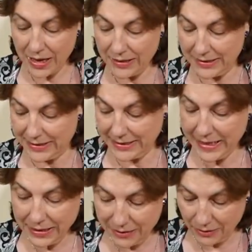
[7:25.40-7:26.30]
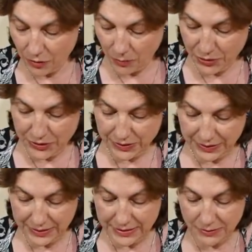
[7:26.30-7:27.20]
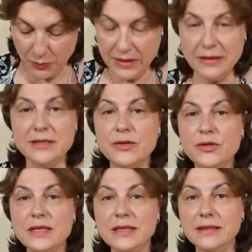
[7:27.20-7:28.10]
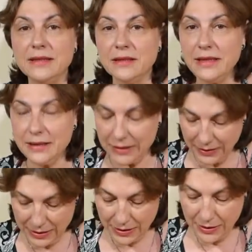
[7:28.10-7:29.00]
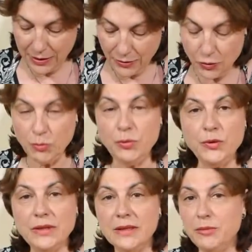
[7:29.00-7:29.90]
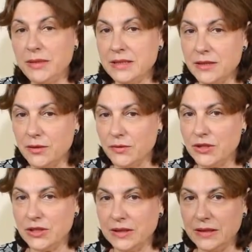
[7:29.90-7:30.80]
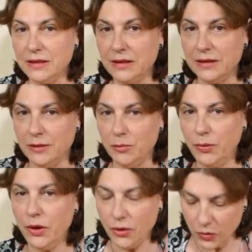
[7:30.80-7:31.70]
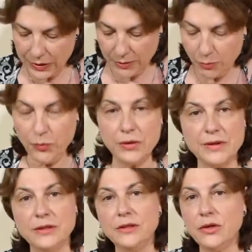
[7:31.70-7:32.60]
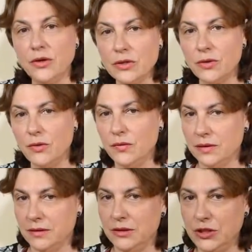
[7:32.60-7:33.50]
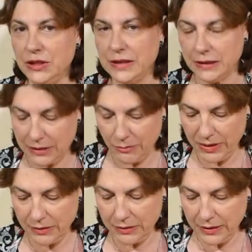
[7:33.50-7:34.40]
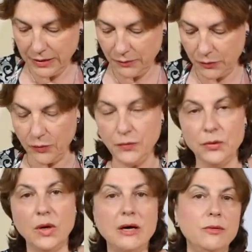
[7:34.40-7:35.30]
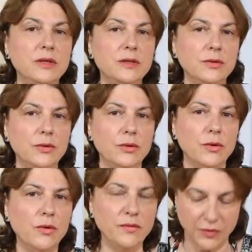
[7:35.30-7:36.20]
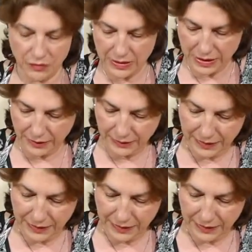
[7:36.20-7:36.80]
The second option is, when the sauce is ready, to put the pieces of chicken in the bowl and pour the sauce over the chicken and marinate for a few hours or overnight.